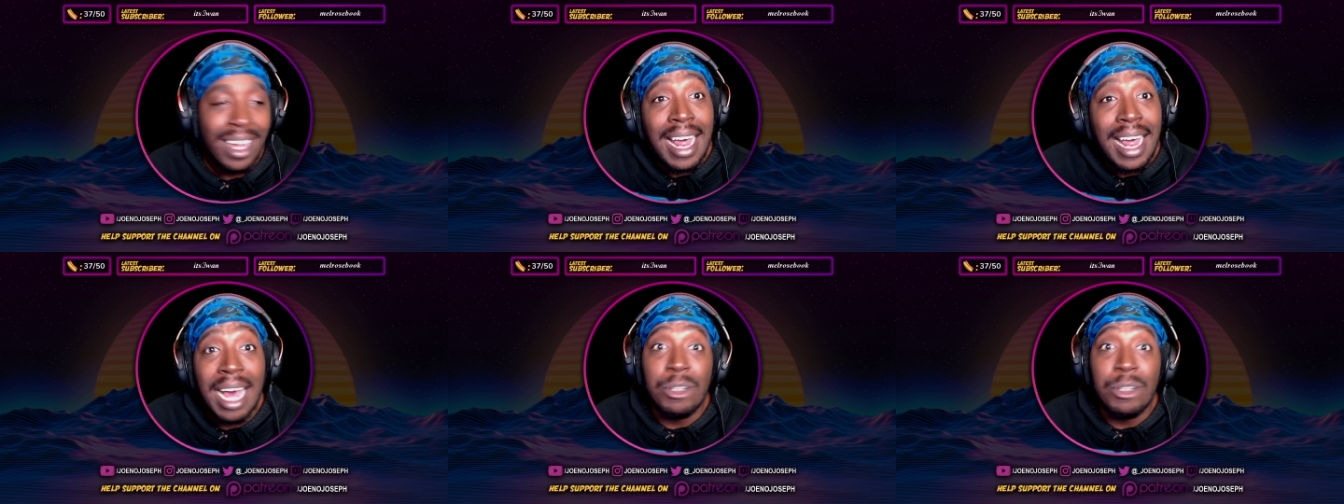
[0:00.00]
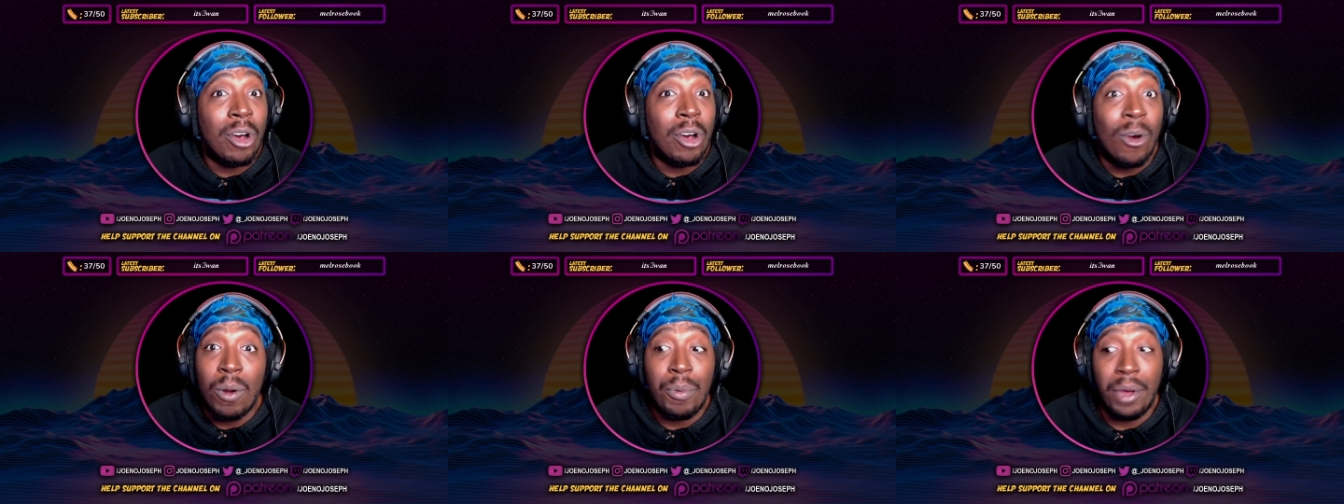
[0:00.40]
That was a
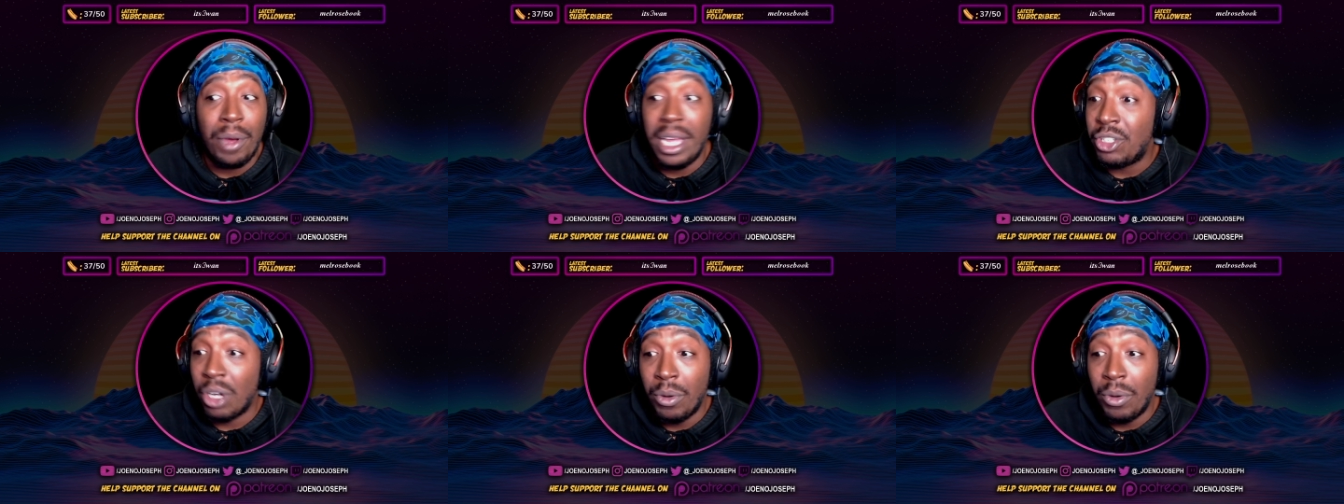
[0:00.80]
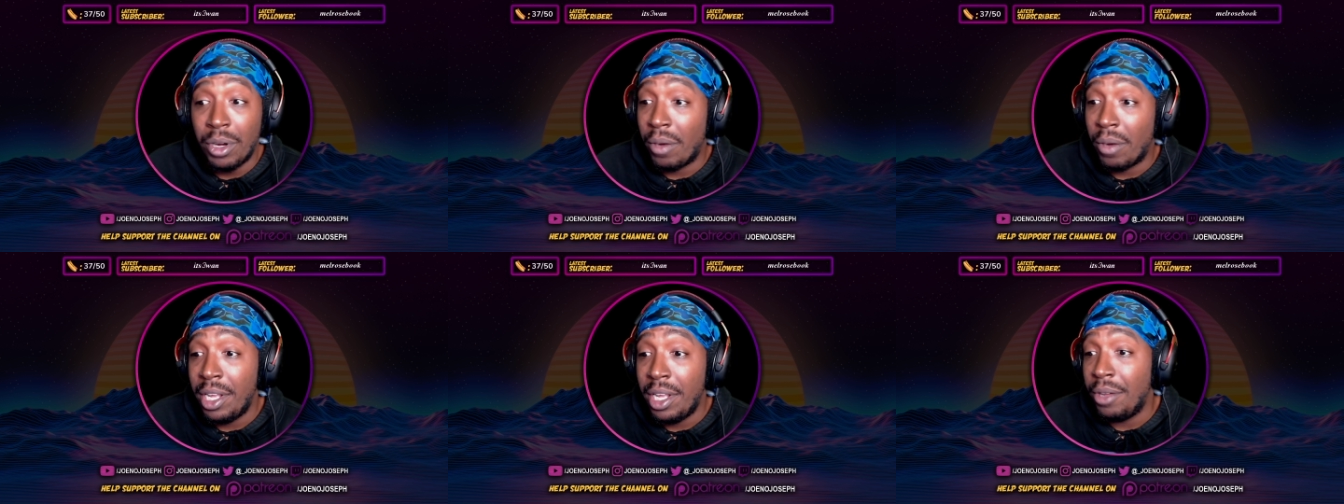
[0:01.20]
horrible intro. We're
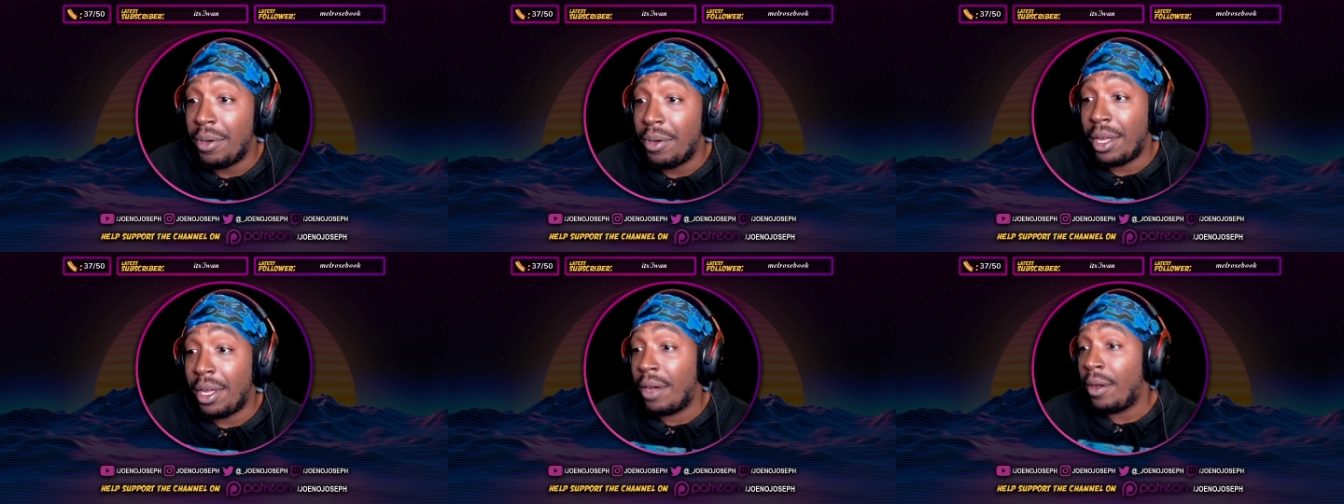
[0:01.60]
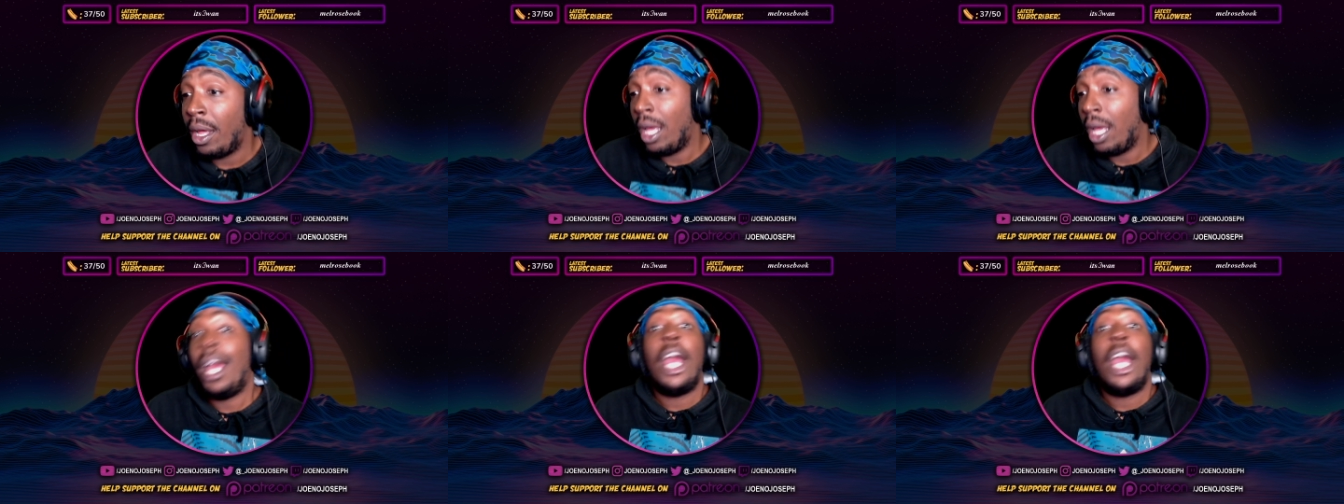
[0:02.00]
gonna redo it,
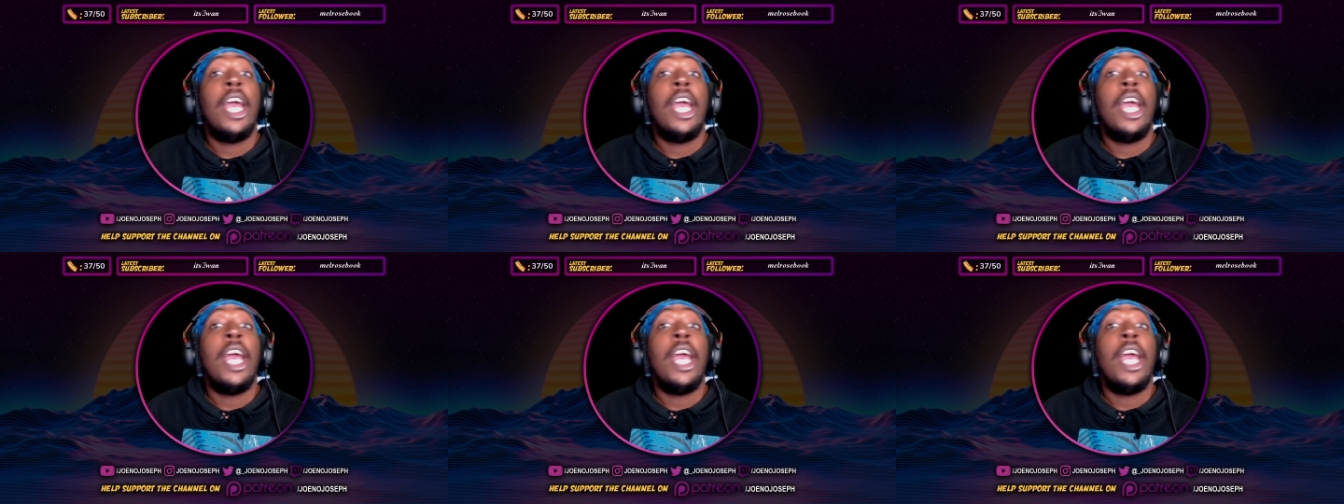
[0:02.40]
yo.